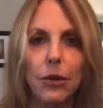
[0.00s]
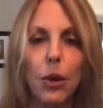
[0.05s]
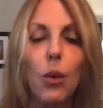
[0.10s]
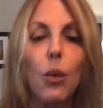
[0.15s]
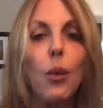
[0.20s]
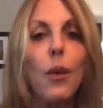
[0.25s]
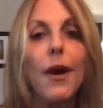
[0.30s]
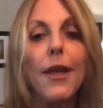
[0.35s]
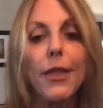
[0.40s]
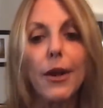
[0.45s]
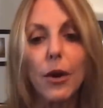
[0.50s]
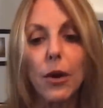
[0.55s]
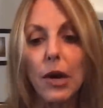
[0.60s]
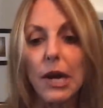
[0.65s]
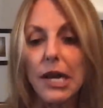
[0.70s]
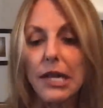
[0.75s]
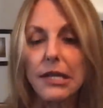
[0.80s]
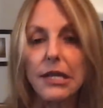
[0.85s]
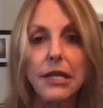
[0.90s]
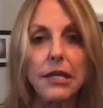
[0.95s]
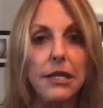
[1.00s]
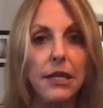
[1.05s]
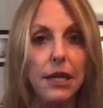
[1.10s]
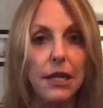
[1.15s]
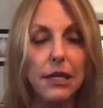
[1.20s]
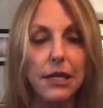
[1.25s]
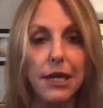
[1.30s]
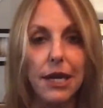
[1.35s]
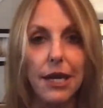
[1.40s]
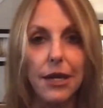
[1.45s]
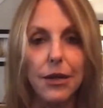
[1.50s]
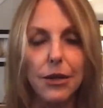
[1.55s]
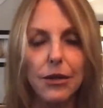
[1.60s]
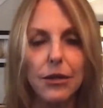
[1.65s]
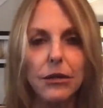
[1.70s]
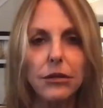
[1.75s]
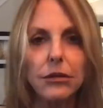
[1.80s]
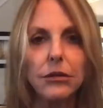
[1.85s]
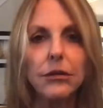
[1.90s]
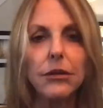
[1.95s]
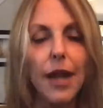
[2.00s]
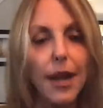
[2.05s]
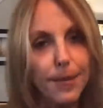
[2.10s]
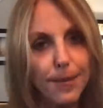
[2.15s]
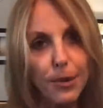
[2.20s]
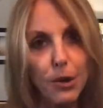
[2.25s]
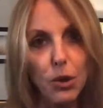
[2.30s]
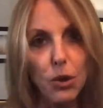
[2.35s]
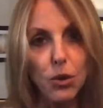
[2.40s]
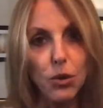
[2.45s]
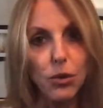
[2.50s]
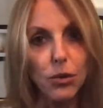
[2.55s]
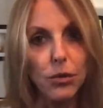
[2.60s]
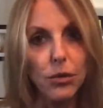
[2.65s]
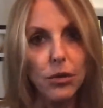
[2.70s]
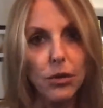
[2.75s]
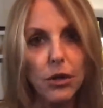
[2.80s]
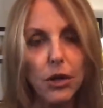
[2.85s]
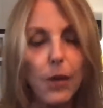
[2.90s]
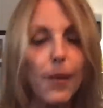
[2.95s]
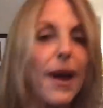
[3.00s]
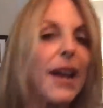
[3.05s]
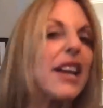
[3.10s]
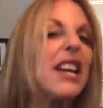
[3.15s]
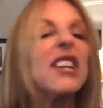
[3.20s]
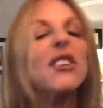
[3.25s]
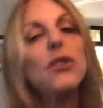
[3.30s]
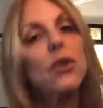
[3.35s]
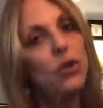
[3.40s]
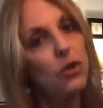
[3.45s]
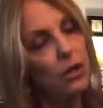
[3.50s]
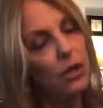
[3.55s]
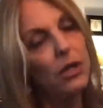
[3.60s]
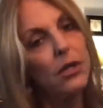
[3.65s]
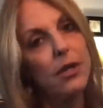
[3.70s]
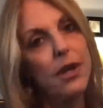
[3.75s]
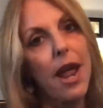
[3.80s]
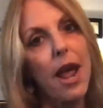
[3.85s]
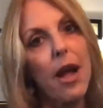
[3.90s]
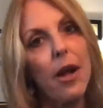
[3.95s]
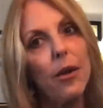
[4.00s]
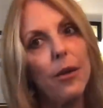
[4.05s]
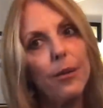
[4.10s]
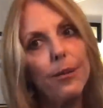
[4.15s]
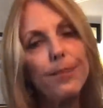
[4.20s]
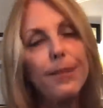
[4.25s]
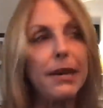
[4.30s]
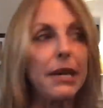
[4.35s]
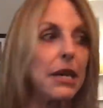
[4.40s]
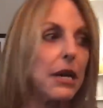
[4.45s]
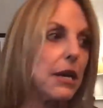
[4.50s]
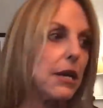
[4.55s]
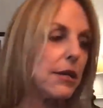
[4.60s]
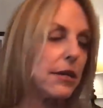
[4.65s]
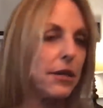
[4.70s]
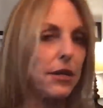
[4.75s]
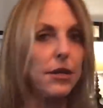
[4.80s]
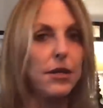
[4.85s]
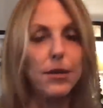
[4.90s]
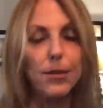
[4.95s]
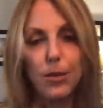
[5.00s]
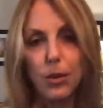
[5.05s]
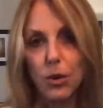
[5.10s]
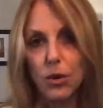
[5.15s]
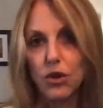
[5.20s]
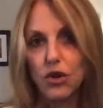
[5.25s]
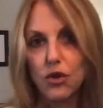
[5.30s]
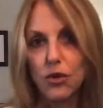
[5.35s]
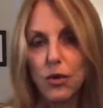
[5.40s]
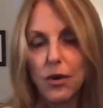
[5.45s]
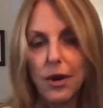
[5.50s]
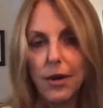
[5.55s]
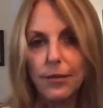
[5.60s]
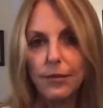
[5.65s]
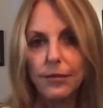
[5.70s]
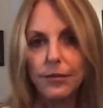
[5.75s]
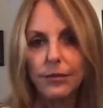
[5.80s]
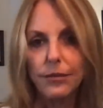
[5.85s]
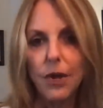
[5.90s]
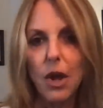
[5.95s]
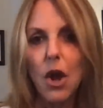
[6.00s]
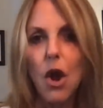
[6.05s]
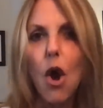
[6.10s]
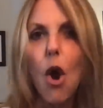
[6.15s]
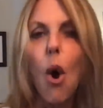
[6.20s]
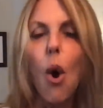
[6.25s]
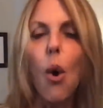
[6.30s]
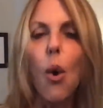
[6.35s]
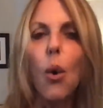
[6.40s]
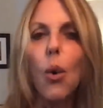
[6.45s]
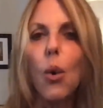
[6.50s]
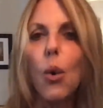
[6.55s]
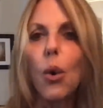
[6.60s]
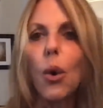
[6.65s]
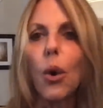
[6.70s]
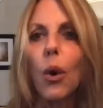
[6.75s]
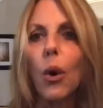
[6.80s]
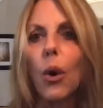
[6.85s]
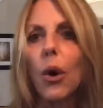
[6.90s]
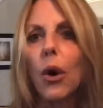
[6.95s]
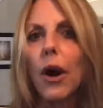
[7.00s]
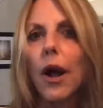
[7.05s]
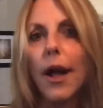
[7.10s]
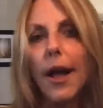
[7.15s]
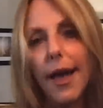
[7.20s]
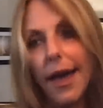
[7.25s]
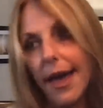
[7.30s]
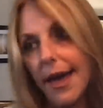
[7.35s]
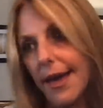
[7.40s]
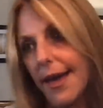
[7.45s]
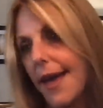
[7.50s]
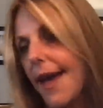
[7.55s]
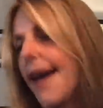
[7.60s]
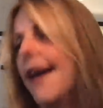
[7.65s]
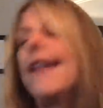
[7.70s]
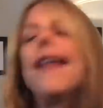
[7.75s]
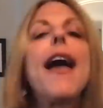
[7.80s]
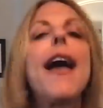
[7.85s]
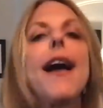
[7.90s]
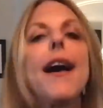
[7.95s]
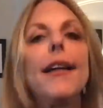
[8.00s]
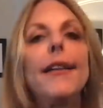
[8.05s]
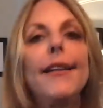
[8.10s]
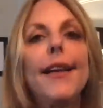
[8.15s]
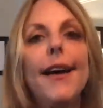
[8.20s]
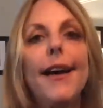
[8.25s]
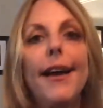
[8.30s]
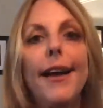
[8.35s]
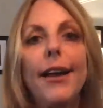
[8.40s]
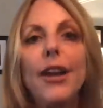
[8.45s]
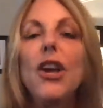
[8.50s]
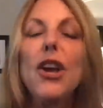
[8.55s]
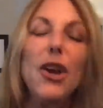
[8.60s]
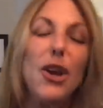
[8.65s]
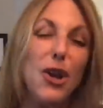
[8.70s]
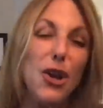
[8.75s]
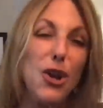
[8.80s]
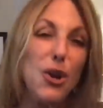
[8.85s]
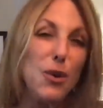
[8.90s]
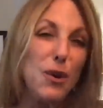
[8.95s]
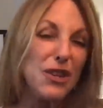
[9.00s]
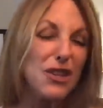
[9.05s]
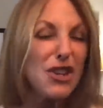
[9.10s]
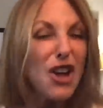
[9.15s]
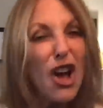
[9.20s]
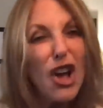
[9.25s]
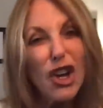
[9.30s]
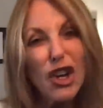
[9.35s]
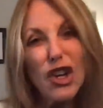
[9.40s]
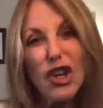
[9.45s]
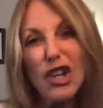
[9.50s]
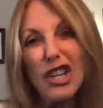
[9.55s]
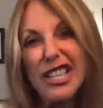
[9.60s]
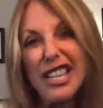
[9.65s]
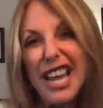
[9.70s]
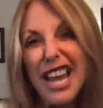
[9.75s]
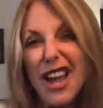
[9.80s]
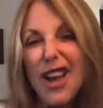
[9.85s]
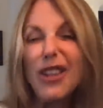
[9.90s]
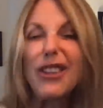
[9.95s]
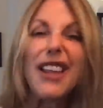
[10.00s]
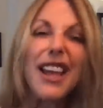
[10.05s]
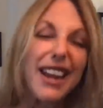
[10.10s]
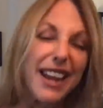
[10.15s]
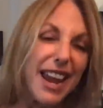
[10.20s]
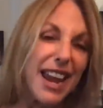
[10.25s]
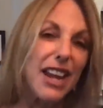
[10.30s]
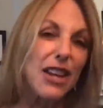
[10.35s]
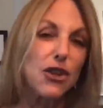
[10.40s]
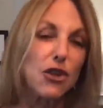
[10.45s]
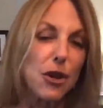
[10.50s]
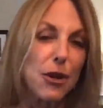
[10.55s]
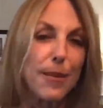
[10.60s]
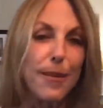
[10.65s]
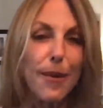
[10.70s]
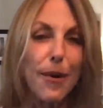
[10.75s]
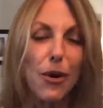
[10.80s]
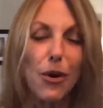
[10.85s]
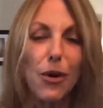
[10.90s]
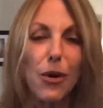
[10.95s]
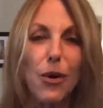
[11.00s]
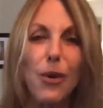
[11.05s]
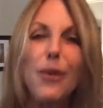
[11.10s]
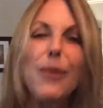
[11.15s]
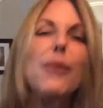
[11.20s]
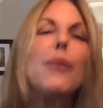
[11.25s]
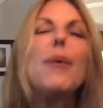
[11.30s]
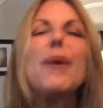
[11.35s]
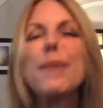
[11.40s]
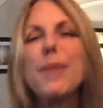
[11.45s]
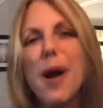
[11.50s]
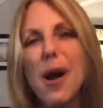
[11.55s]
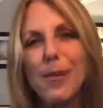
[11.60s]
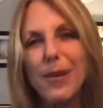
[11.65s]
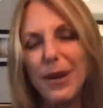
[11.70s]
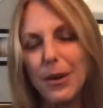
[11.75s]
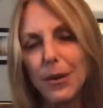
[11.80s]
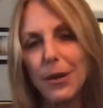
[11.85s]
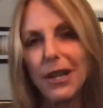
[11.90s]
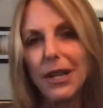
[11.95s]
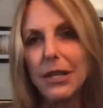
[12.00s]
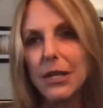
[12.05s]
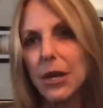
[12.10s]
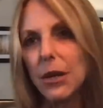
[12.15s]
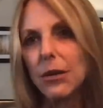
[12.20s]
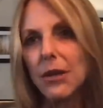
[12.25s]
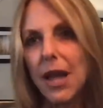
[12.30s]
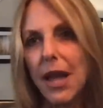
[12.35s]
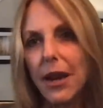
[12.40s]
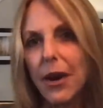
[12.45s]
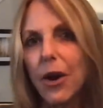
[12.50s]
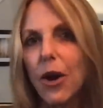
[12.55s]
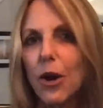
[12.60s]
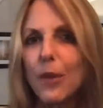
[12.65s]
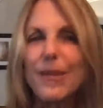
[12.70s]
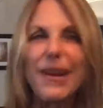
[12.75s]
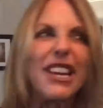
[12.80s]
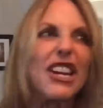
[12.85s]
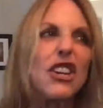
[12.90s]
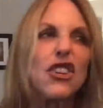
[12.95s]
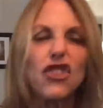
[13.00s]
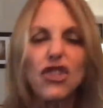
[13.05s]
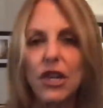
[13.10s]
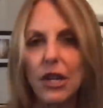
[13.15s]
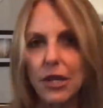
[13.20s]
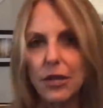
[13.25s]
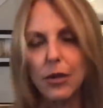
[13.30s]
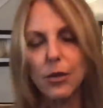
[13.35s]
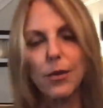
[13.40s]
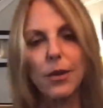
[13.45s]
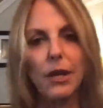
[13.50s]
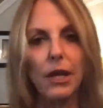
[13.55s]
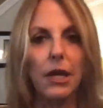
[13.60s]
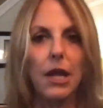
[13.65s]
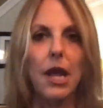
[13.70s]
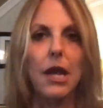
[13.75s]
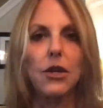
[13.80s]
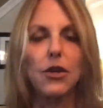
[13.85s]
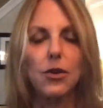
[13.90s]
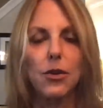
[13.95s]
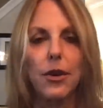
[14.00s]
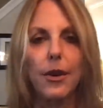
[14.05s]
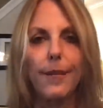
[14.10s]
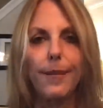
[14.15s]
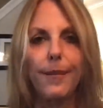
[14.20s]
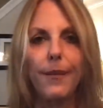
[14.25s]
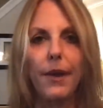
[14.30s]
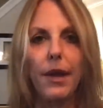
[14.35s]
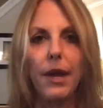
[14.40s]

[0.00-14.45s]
whether it's a dictator like Putin, who I guess is good now because he supports Trump, or an ally who is not good now, like Angela Merkel. We probably really don't like her because she doesn't really like Trump.